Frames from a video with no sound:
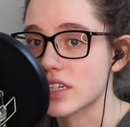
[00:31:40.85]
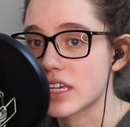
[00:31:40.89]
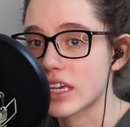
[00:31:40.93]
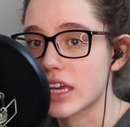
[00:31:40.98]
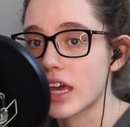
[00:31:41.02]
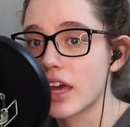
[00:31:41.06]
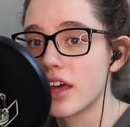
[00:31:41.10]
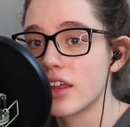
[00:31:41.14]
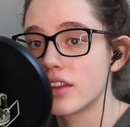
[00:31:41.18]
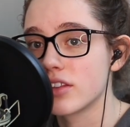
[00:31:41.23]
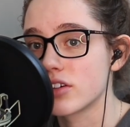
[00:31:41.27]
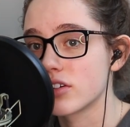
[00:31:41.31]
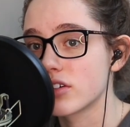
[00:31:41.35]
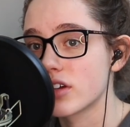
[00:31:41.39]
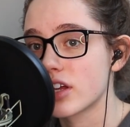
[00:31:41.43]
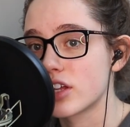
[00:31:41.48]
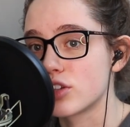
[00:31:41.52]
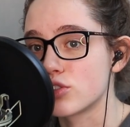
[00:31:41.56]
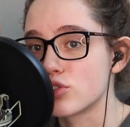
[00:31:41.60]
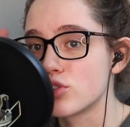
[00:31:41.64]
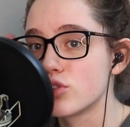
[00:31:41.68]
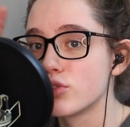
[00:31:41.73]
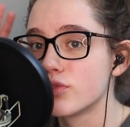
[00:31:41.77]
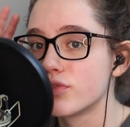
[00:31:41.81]
Like, there
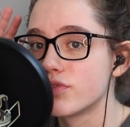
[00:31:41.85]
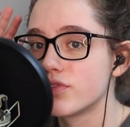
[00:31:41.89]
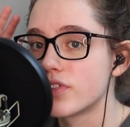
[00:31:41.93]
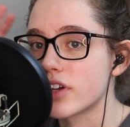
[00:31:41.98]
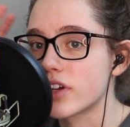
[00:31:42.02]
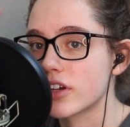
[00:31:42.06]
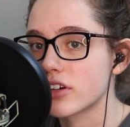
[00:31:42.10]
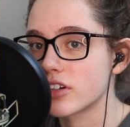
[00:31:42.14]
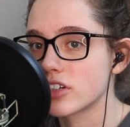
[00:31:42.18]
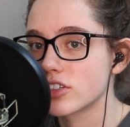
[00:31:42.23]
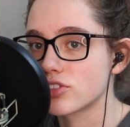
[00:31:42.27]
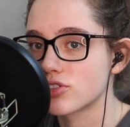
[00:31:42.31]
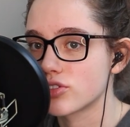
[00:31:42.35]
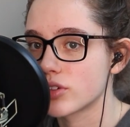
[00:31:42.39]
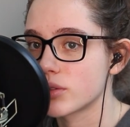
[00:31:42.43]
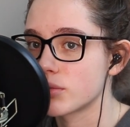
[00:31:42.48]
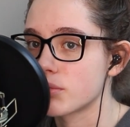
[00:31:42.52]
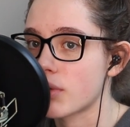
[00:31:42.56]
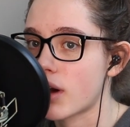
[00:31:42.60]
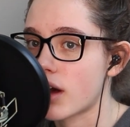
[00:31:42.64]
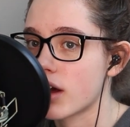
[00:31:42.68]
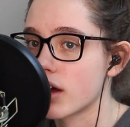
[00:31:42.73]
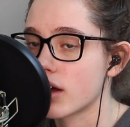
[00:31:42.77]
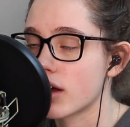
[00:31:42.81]
again, two very extreme
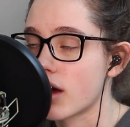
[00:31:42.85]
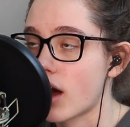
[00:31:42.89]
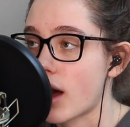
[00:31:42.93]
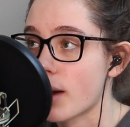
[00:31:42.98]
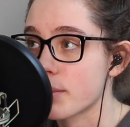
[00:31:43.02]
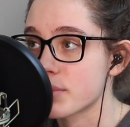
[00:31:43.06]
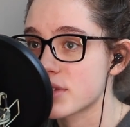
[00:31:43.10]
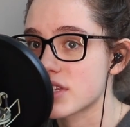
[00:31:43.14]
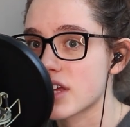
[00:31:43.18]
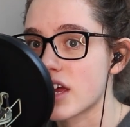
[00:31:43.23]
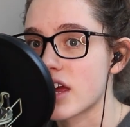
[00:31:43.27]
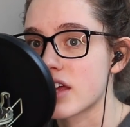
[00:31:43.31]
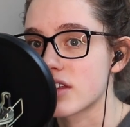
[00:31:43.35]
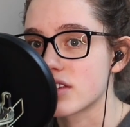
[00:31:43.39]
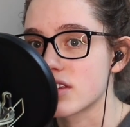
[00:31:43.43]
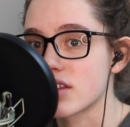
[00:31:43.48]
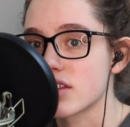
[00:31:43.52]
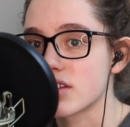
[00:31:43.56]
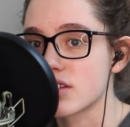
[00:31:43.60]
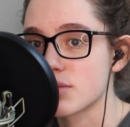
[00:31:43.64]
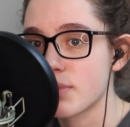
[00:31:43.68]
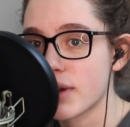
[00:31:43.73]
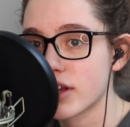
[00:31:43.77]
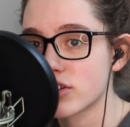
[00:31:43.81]
opposite ends of the
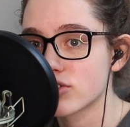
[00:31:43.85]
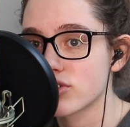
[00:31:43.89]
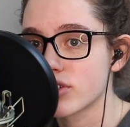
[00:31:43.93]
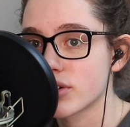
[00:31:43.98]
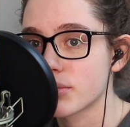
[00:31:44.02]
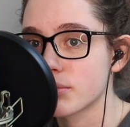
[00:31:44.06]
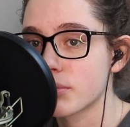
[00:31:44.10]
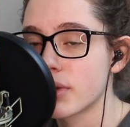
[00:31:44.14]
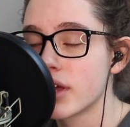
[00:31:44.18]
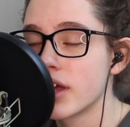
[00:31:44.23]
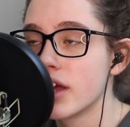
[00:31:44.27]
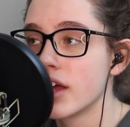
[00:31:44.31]
spectrum